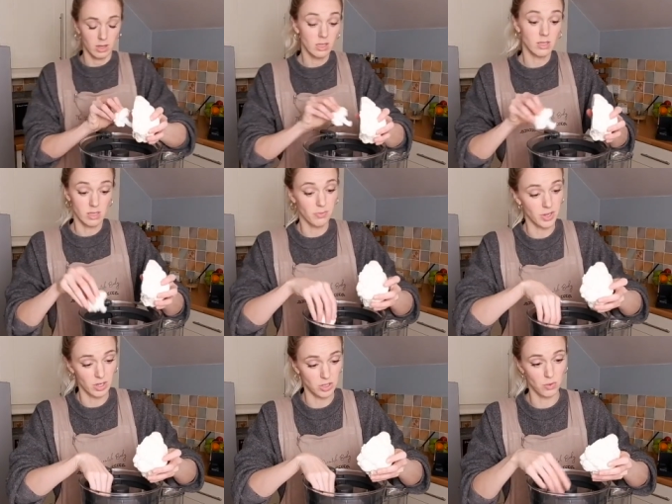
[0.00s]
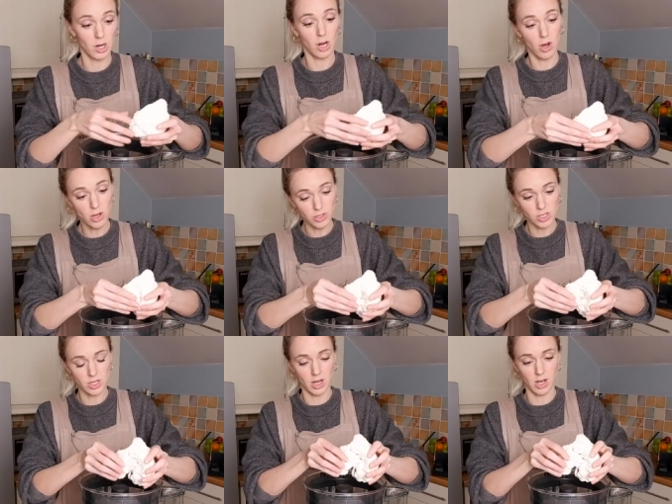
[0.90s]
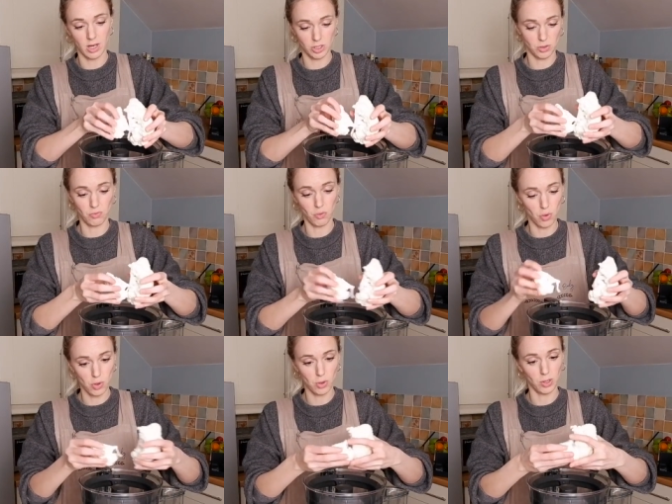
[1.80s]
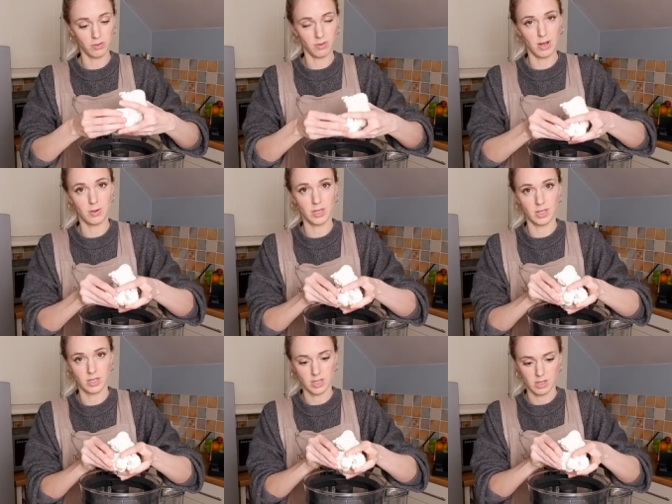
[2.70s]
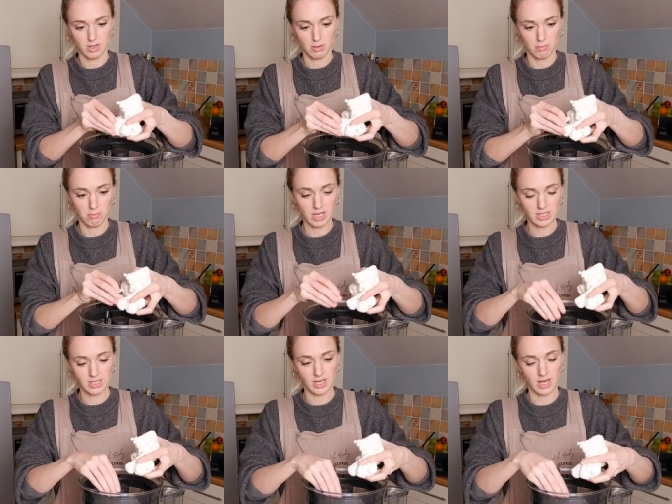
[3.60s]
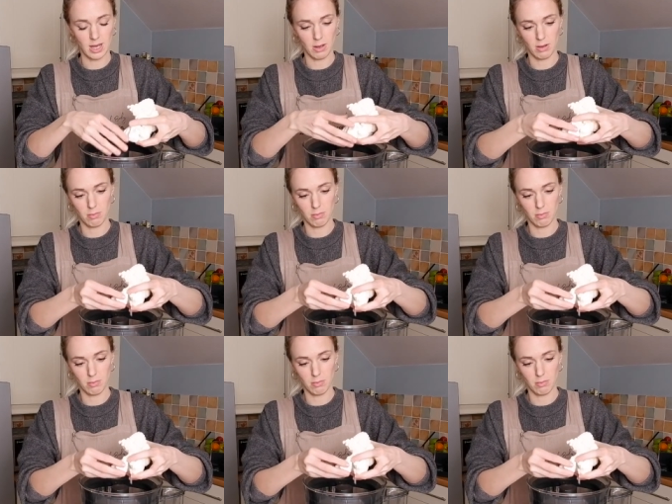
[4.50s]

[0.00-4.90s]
This is something I do a lot, just raw cauliflower, mixing it